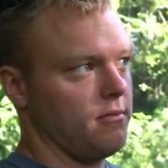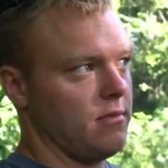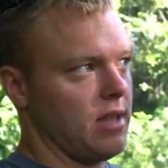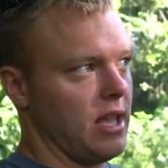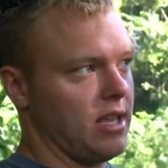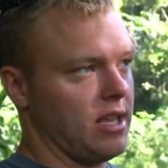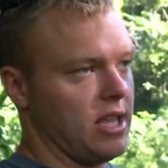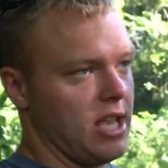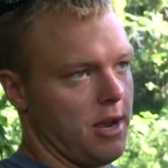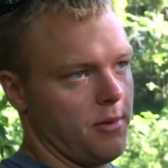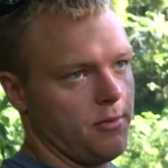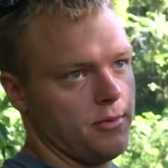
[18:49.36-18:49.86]

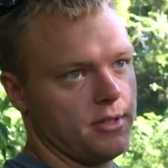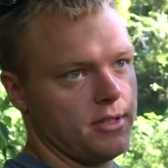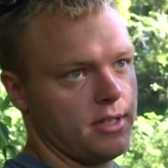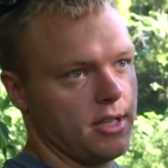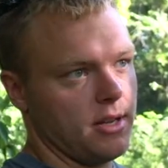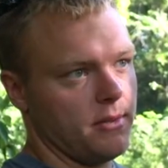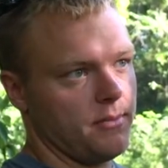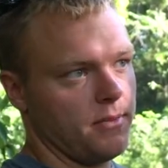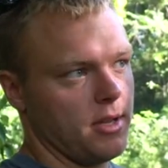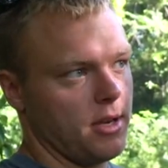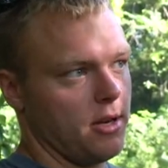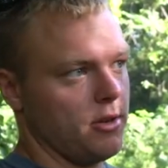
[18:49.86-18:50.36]
that camera
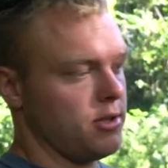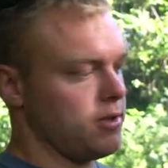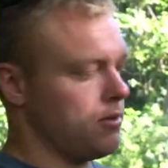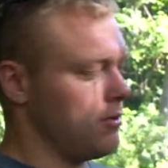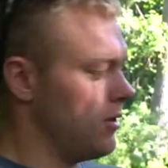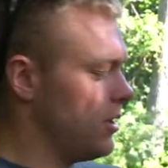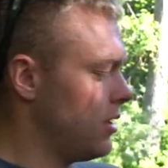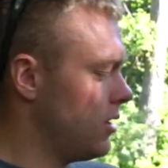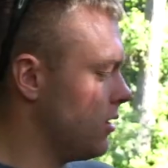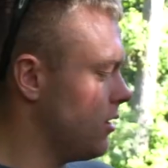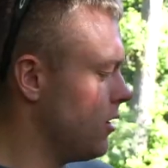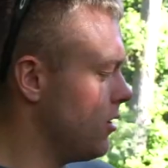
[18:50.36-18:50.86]
set up there it's
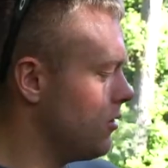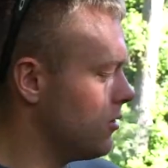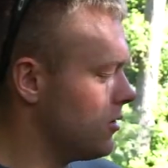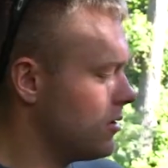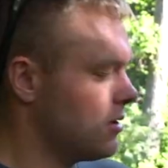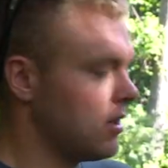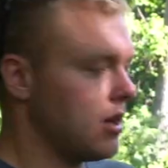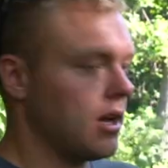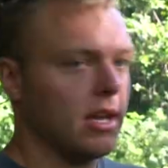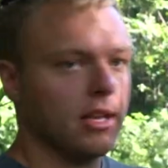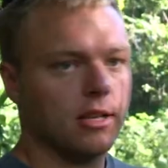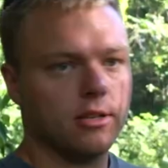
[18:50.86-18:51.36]
really
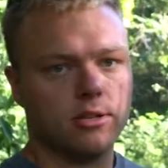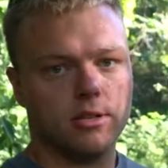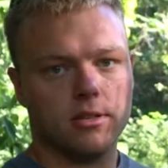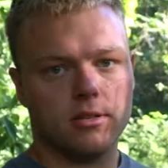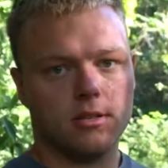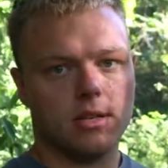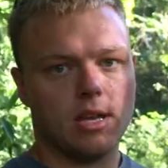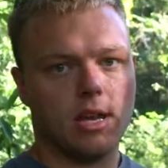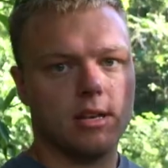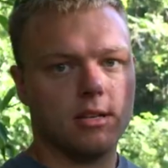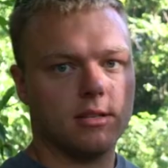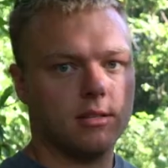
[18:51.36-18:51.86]
close I
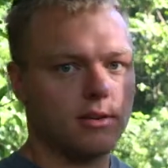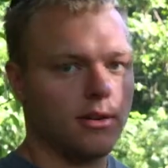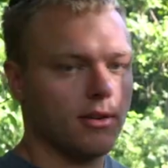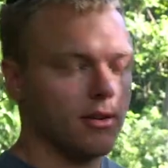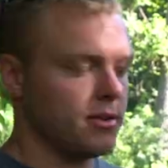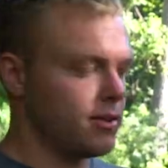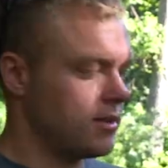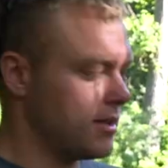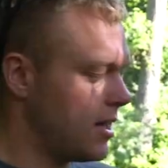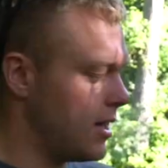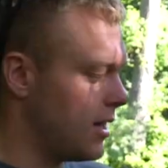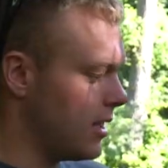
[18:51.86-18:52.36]
just kind of
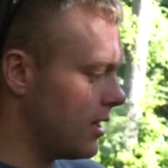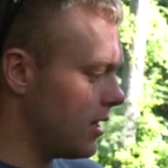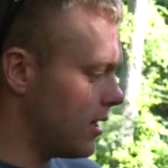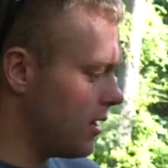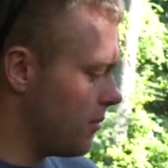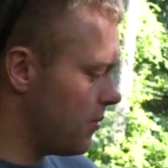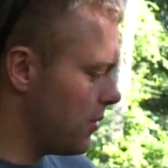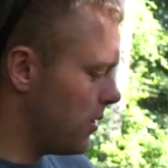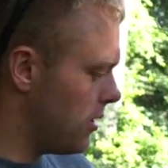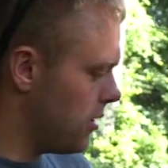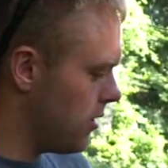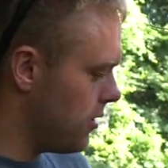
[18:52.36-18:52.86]
started setting it
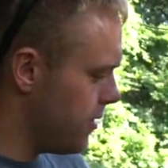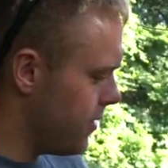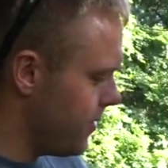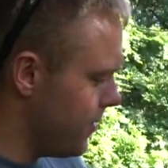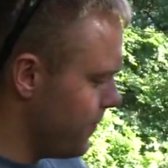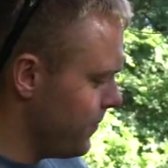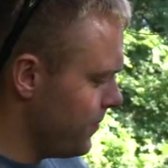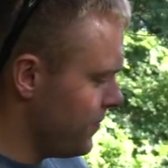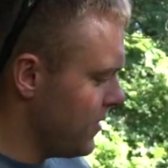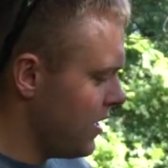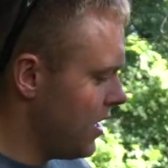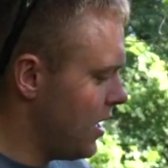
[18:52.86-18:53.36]
up here
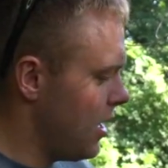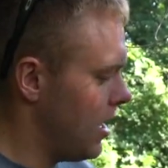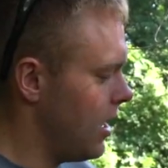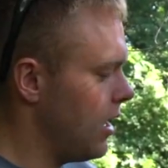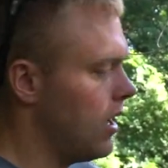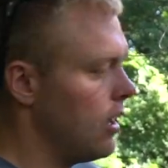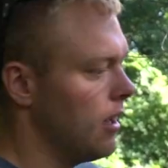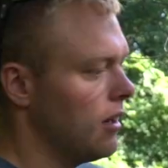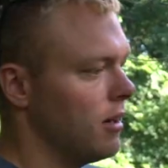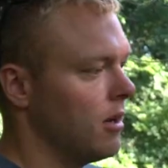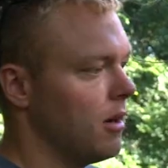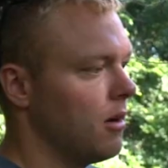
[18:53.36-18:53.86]

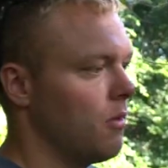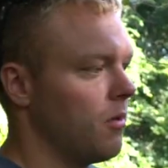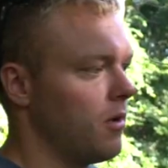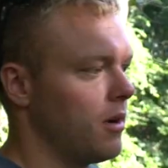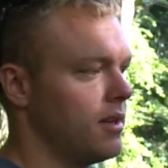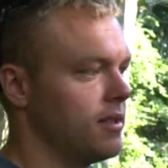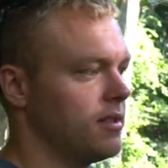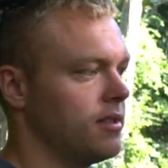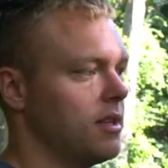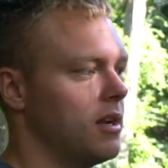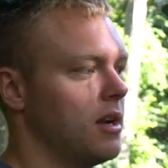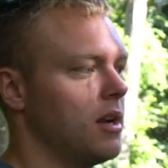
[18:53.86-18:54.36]
and uh, we're
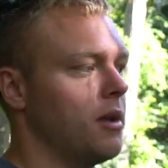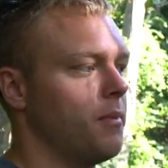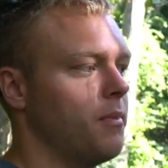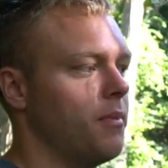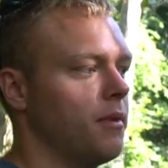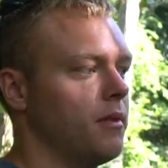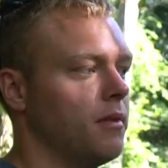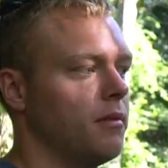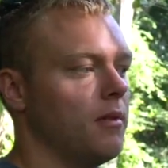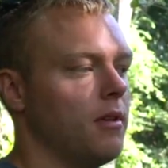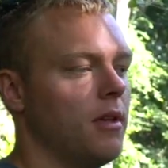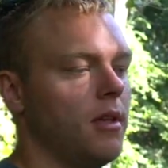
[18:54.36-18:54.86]
gonna set it up
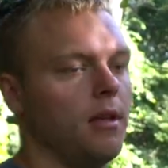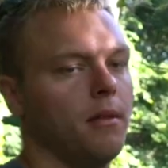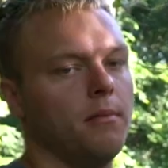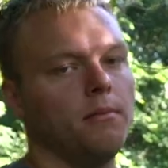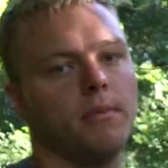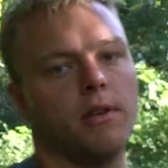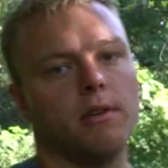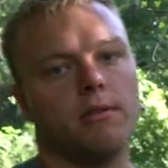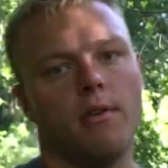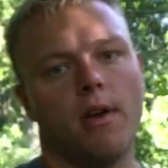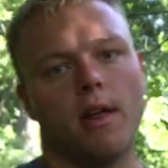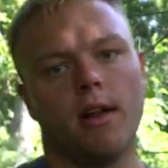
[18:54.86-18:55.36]
and,
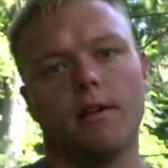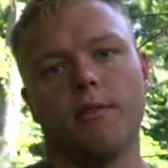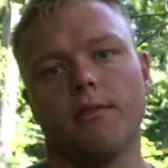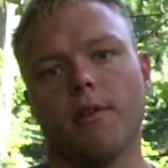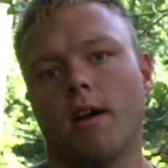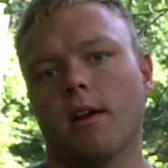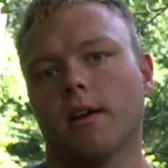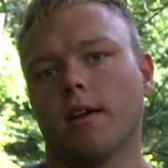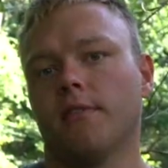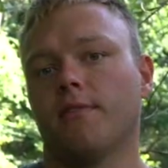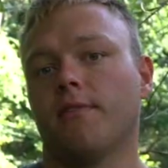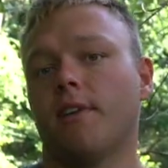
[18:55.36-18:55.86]
and be ready to
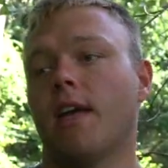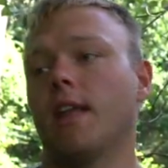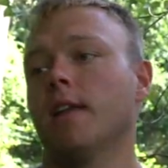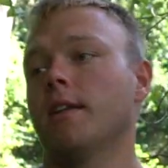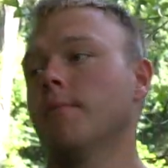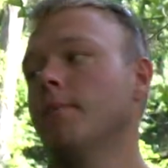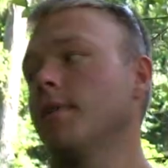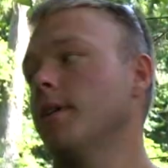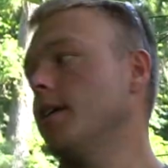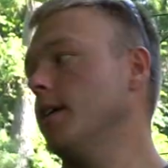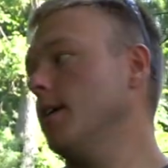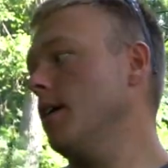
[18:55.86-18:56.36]
rock if
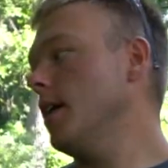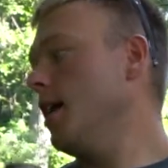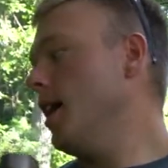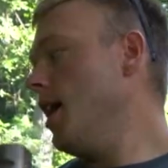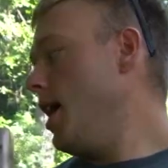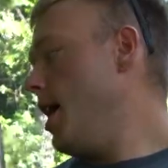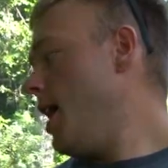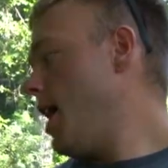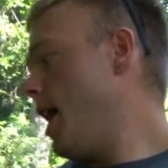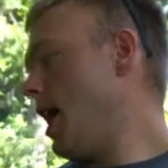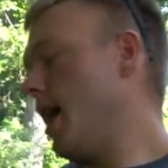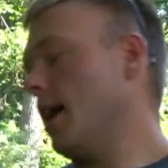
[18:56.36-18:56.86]
anybody
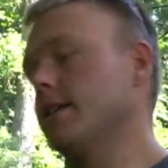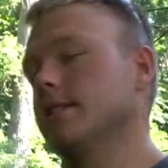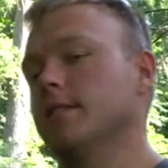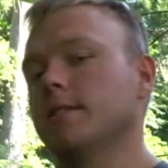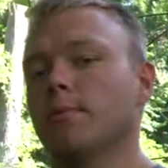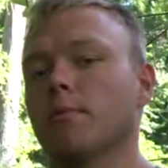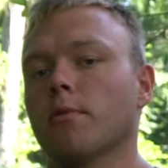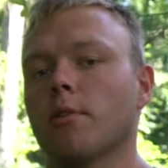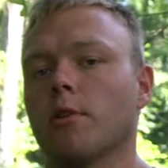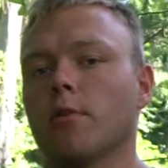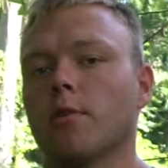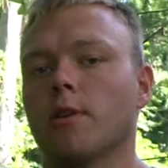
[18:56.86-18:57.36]
has
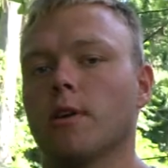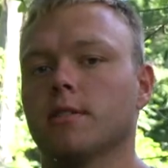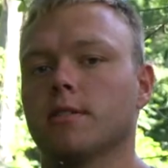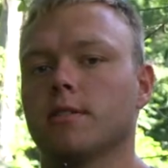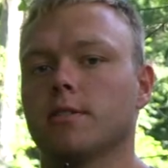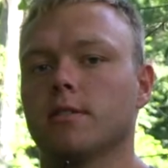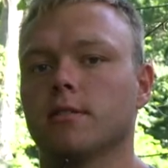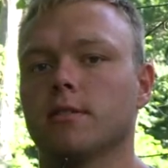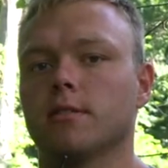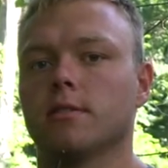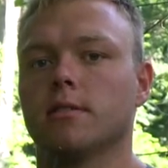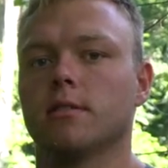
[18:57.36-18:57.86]
any more
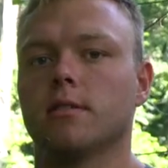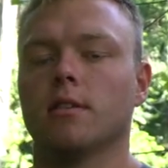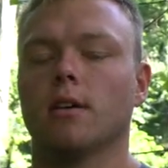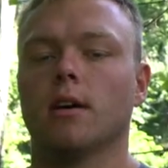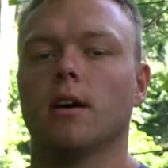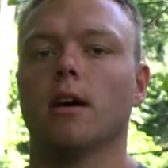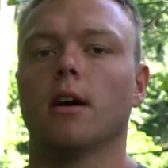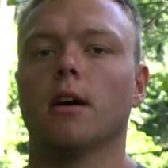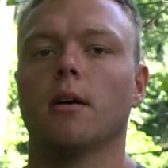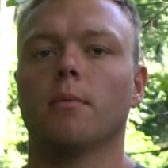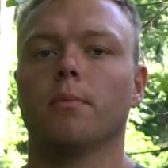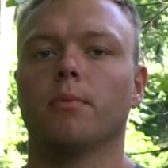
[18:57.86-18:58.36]
questions
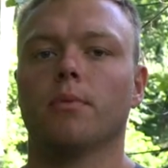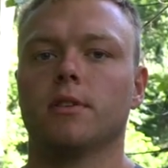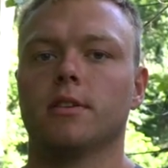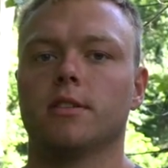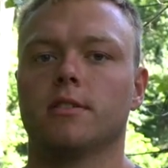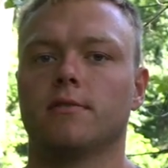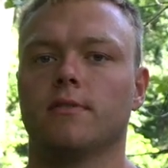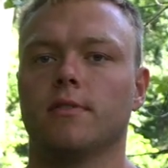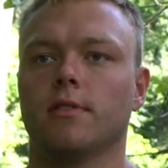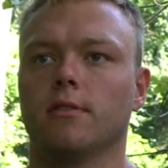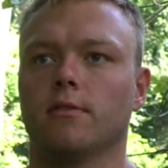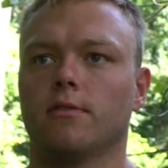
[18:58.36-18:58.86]
uh,
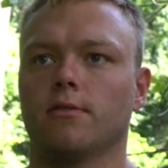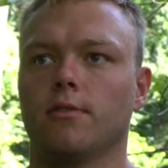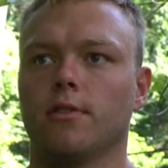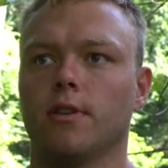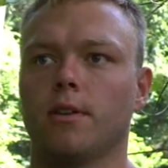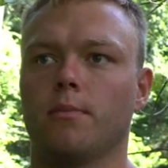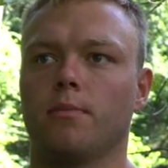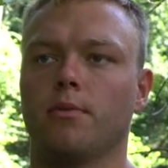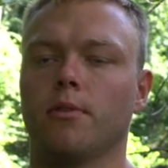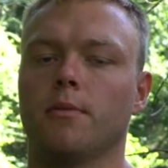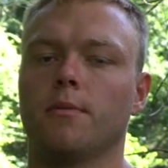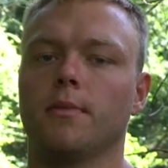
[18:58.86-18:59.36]
please feel free
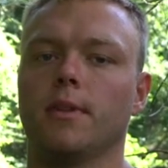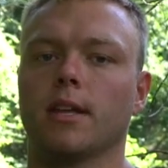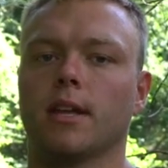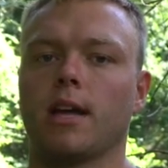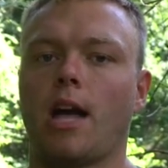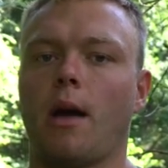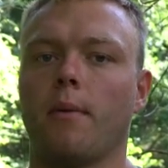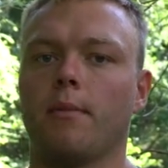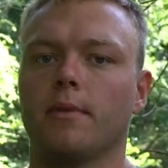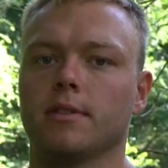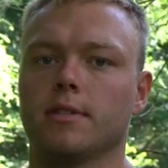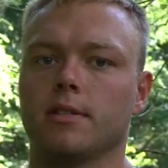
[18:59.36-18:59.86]
to put them in the
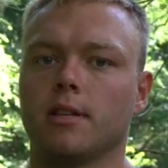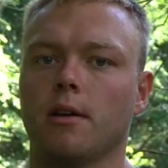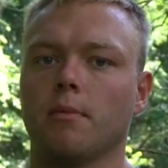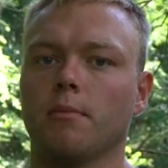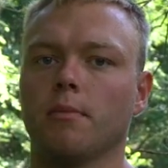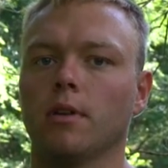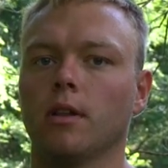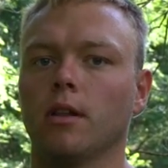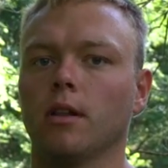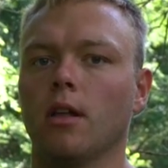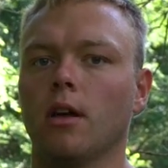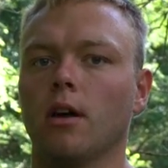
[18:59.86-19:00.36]
comments
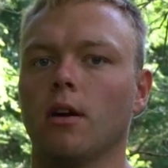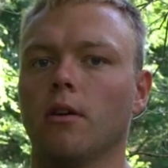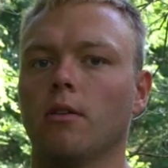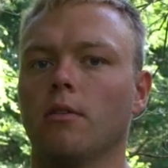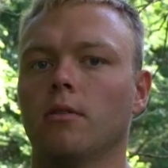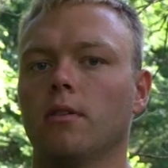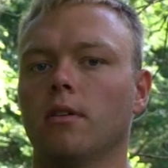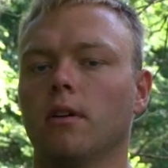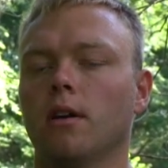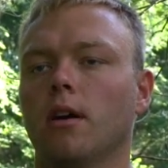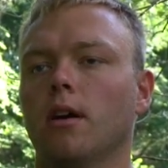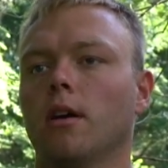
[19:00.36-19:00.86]
down
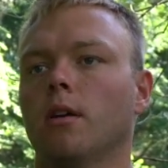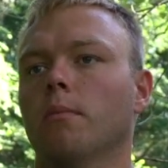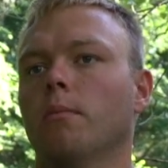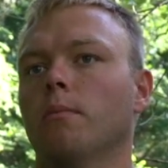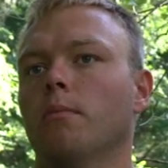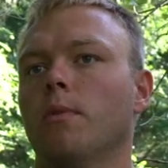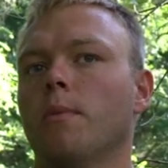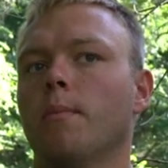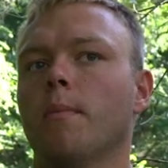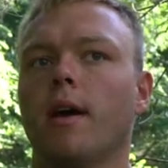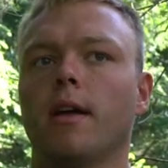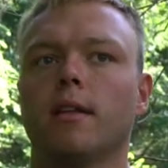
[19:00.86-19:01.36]
below
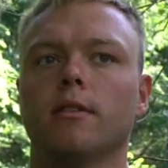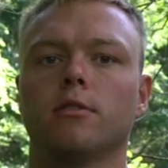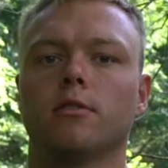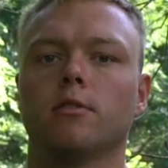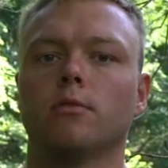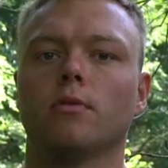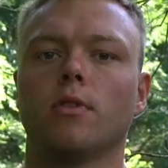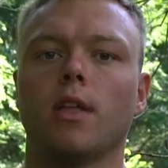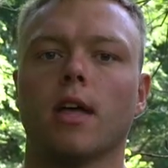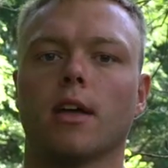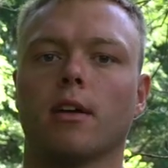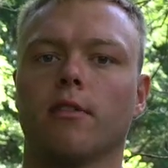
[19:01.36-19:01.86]
um, we might
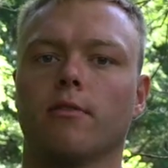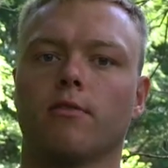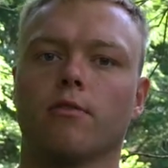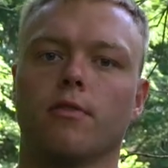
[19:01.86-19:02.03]
do like a